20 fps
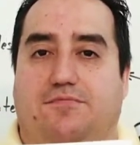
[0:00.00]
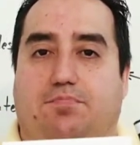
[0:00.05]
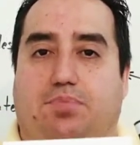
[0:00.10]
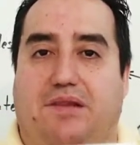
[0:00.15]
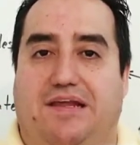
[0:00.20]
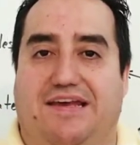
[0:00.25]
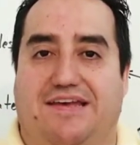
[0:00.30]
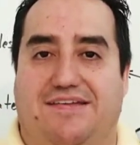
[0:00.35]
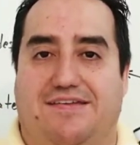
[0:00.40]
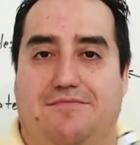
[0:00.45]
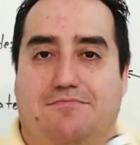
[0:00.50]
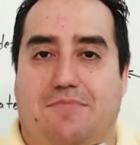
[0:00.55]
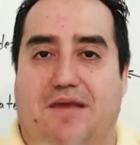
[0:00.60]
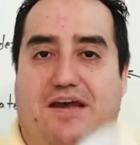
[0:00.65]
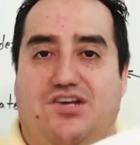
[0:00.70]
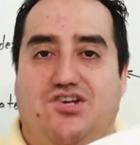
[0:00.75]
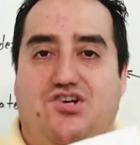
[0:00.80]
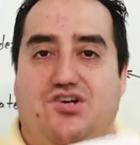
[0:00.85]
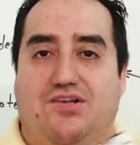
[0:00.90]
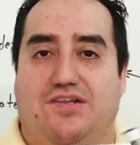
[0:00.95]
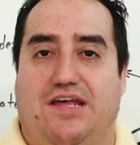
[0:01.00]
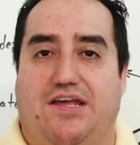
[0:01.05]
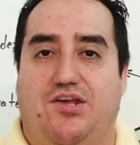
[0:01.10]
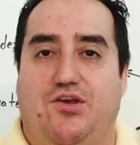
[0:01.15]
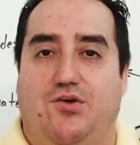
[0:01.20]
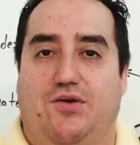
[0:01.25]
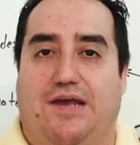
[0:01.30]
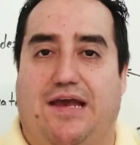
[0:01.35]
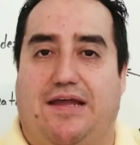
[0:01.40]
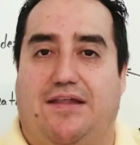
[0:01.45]
please make sure that
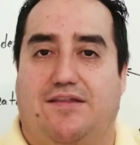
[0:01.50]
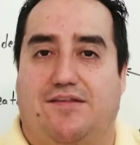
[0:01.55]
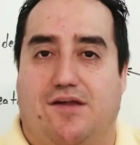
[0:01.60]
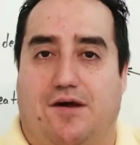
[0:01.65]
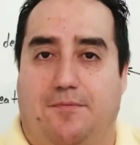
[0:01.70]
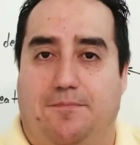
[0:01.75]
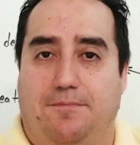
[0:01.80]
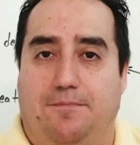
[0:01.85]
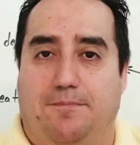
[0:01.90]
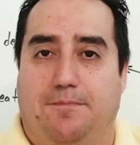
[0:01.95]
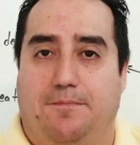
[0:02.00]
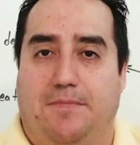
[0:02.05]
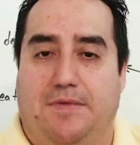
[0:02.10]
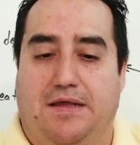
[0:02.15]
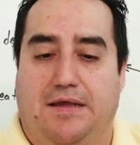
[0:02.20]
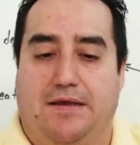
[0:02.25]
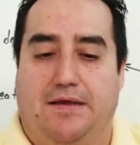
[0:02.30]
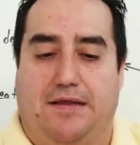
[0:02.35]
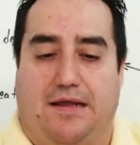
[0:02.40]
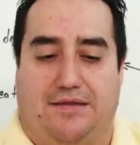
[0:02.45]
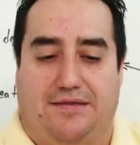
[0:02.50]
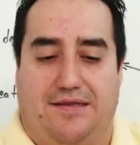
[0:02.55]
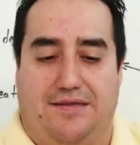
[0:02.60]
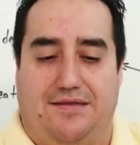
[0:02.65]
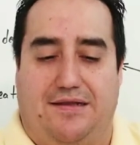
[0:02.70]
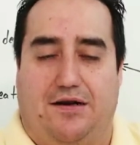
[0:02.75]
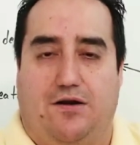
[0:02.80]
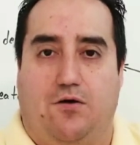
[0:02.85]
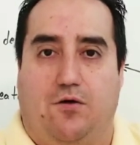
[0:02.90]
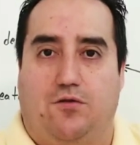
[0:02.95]
you get some. I
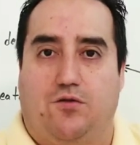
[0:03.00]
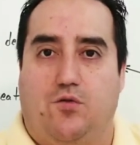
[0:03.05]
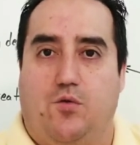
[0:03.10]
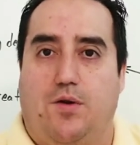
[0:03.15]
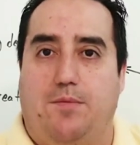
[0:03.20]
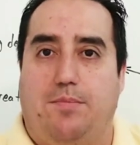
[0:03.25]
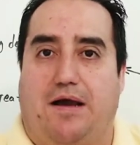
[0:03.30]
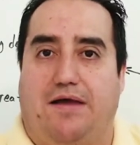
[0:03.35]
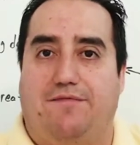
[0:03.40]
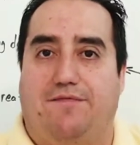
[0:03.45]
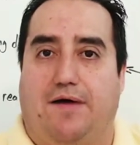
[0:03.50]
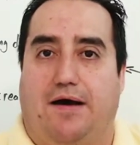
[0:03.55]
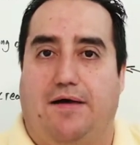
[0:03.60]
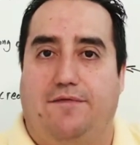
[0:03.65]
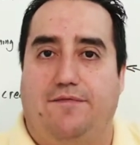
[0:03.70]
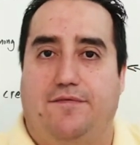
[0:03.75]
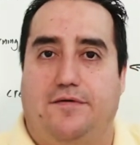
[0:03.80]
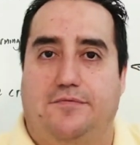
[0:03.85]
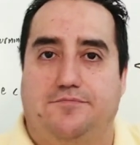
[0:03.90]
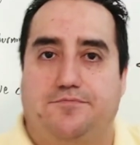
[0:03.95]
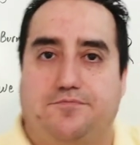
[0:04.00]
think they're called 3x5.